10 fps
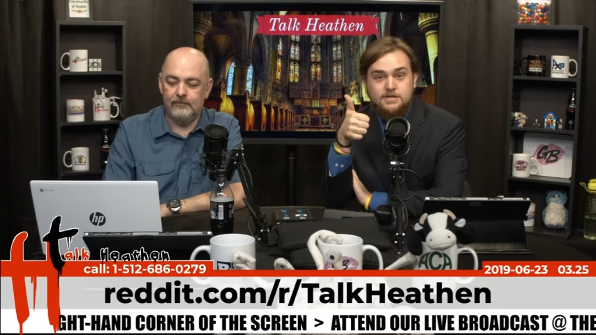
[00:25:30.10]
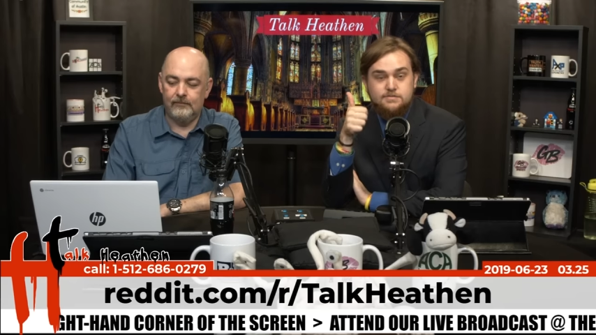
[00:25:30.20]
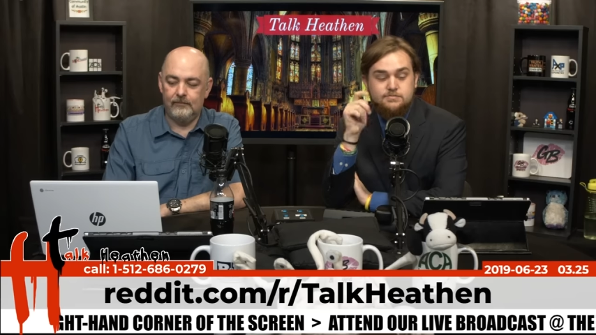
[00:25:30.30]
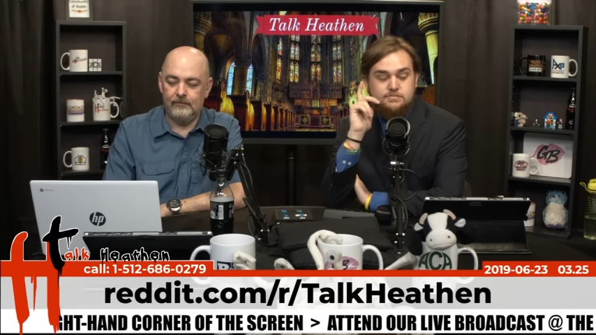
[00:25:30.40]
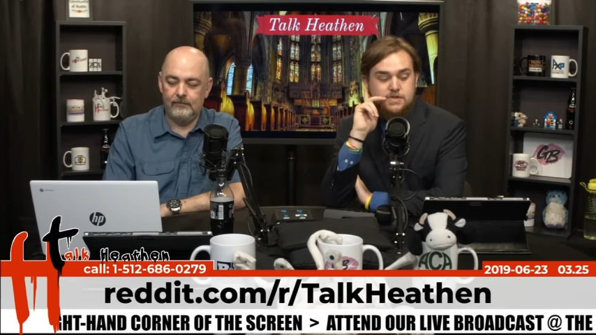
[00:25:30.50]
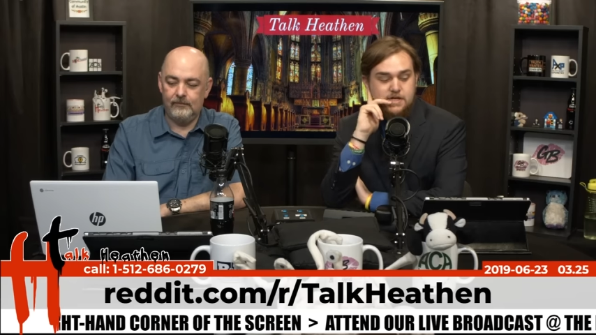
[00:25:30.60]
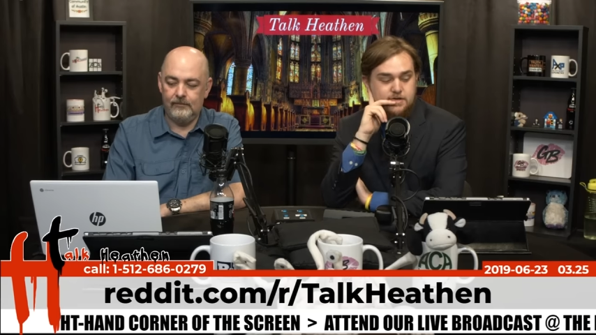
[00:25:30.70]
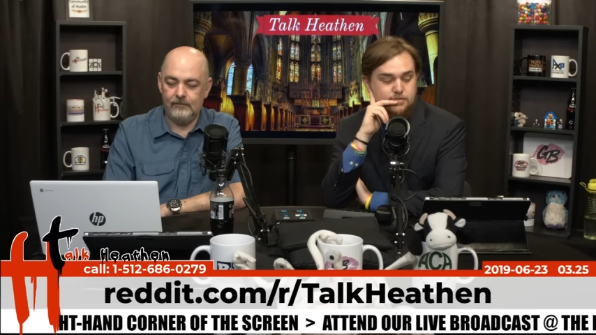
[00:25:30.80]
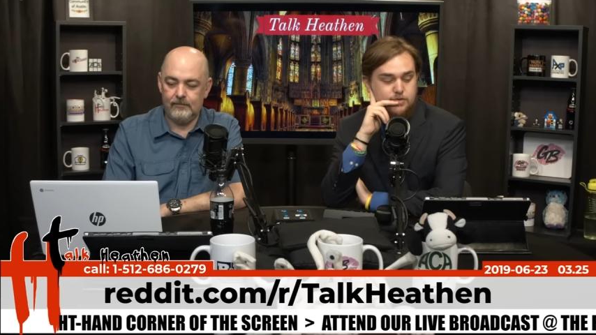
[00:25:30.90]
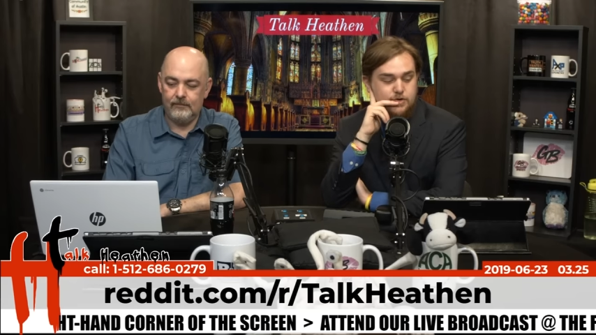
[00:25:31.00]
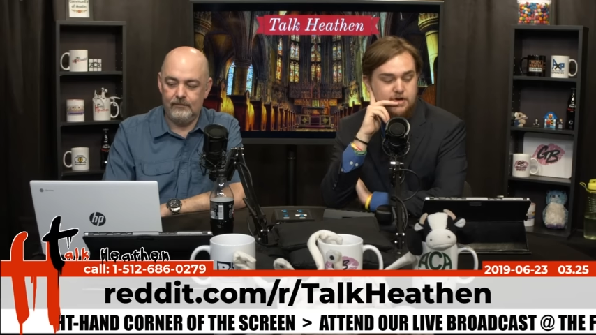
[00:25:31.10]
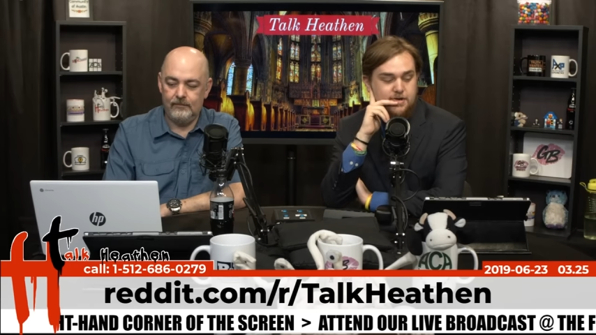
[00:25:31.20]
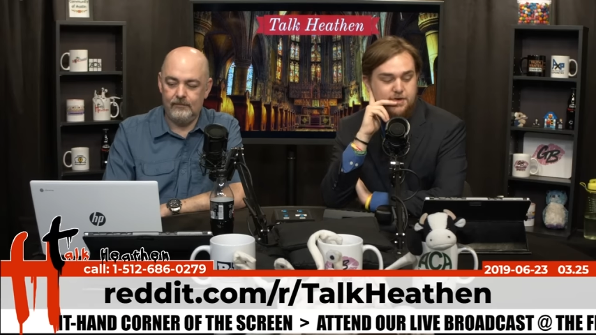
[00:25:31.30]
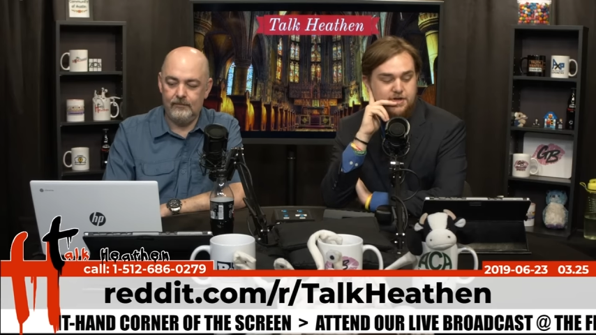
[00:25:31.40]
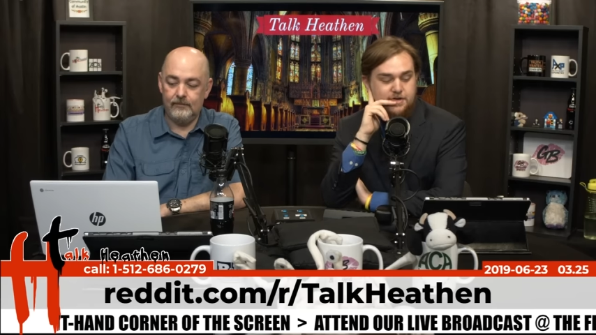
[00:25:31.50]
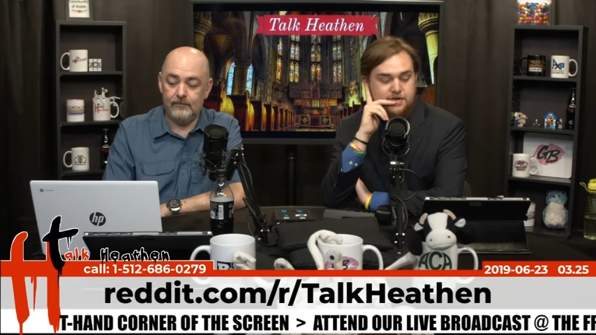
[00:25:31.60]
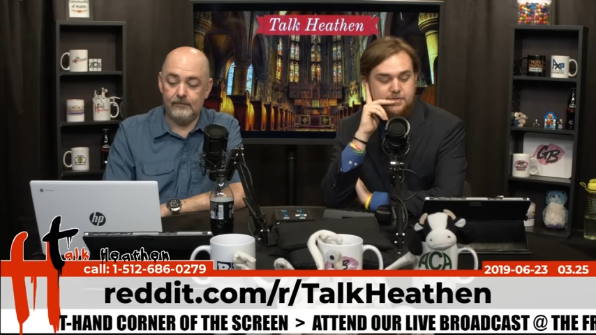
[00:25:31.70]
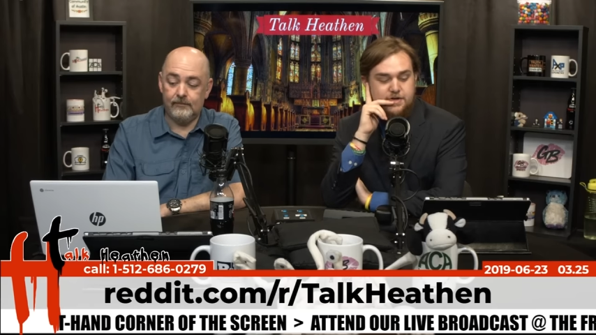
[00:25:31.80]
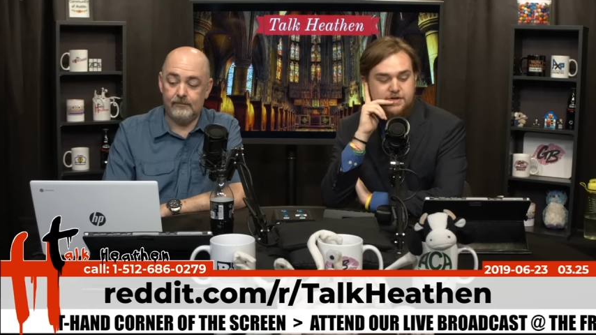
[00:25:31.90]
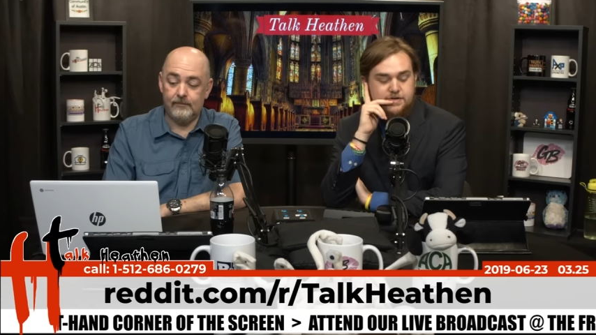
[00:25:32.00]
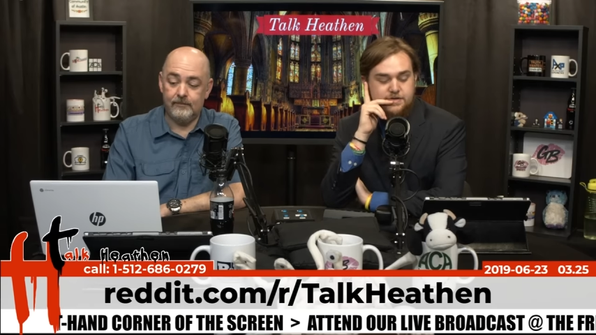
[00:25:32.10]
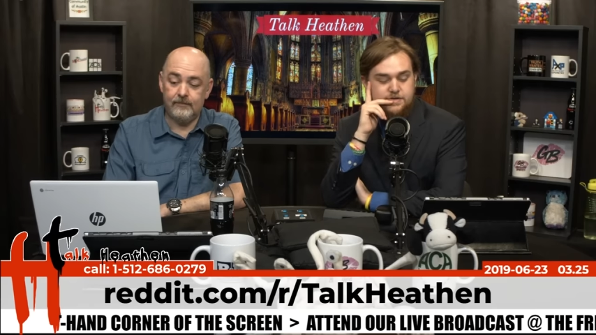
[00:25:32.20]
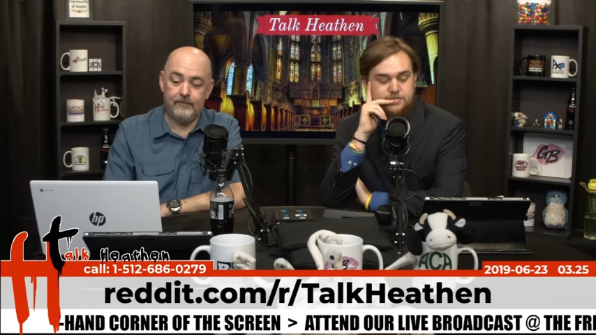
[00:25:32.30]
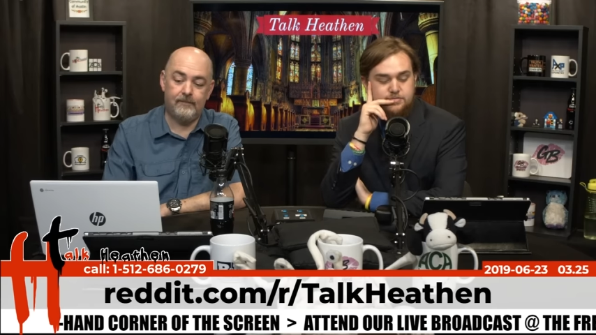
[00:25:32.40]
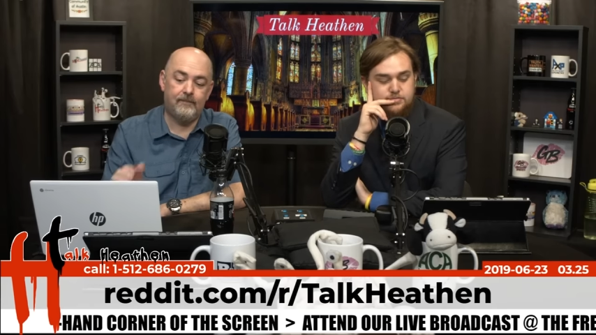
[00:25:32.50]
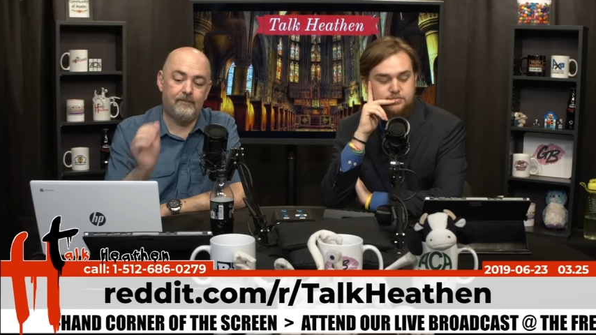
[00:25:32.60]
Speaker 1: Awesome. Yeah. Well, I'm gonna I'm gonna